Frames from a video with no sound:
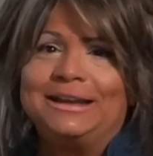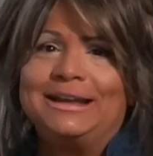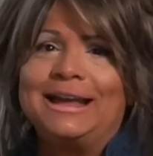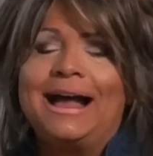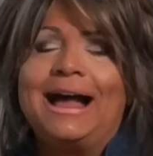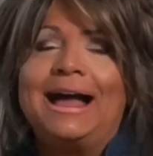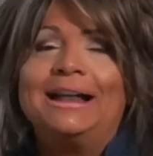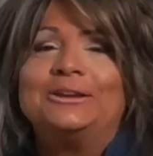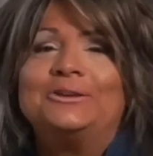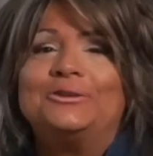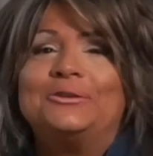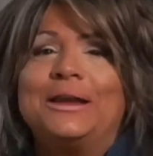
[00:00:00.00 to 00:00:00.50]

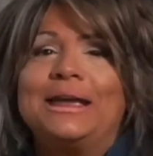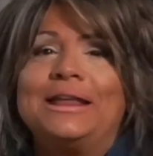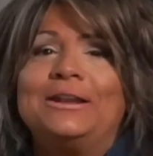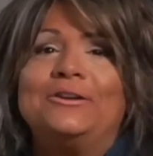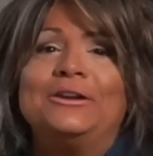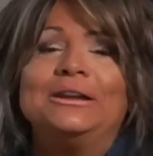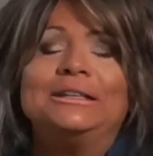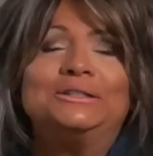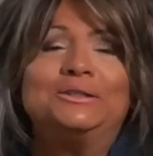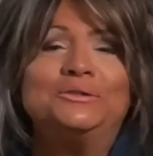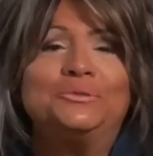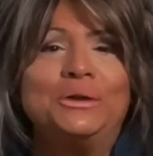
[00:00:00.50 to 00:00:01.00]
God created her
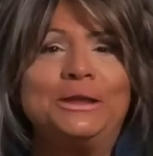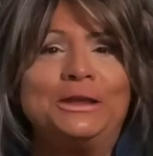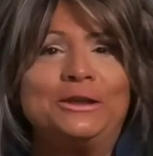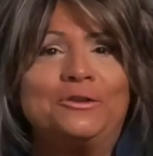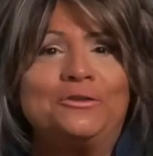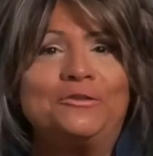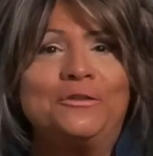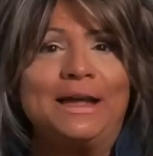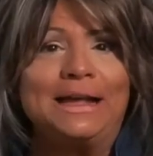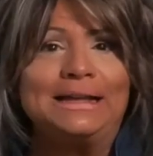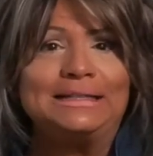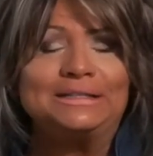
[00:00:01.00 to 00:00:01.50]
as the
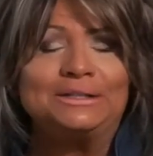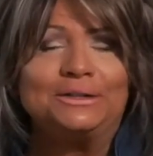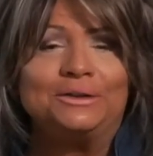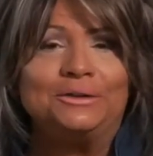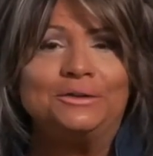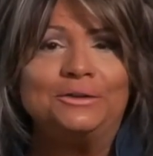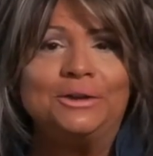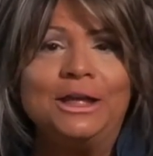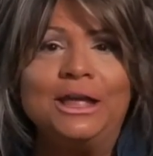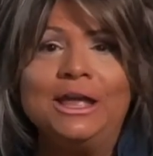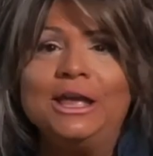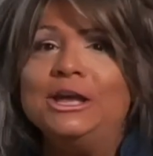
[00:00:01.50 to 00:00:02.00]
weaker vessel.